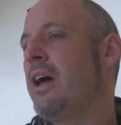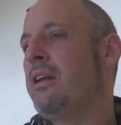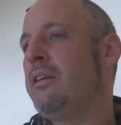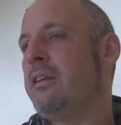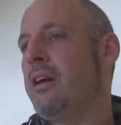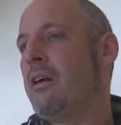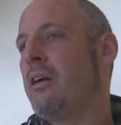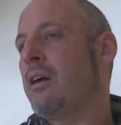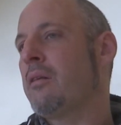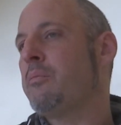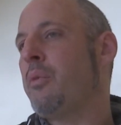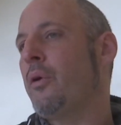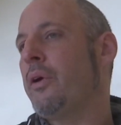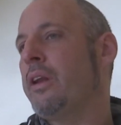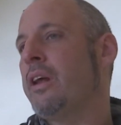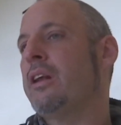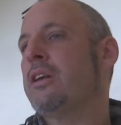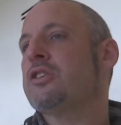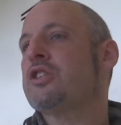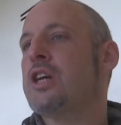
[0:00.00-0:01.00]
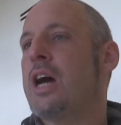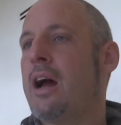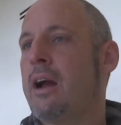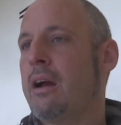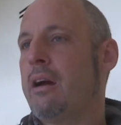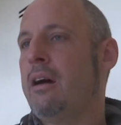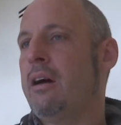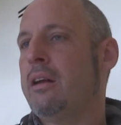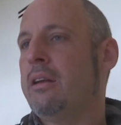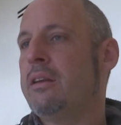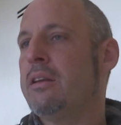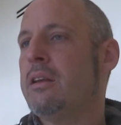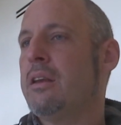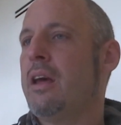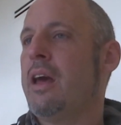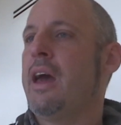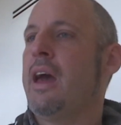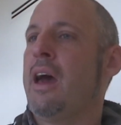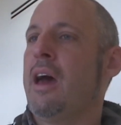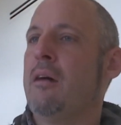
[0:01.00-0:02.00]
And Derek pointed a shotgun
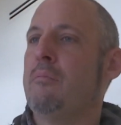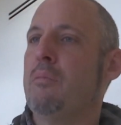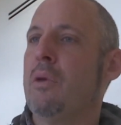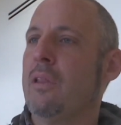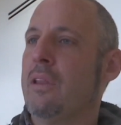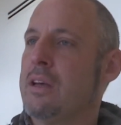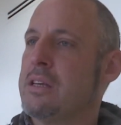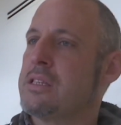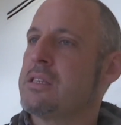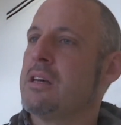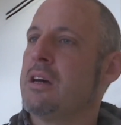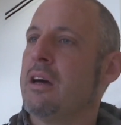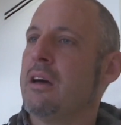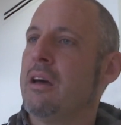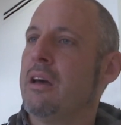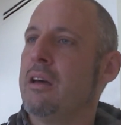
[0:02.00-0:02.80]
at Melissa